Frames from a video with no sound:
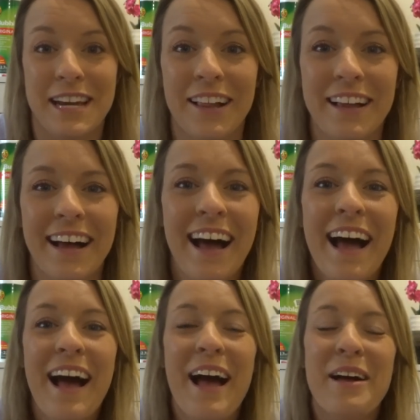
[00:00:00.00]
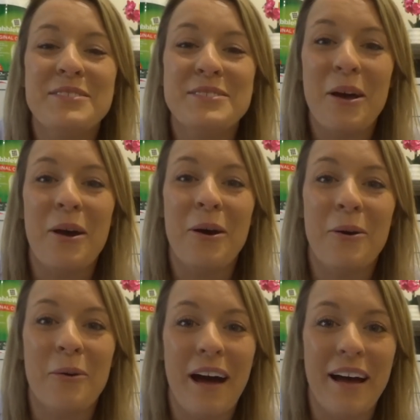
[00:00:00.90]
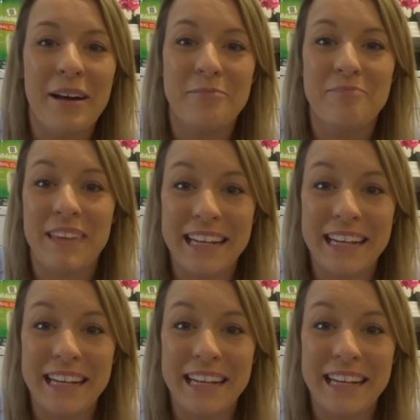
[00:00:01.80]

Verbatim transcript: tale. so um,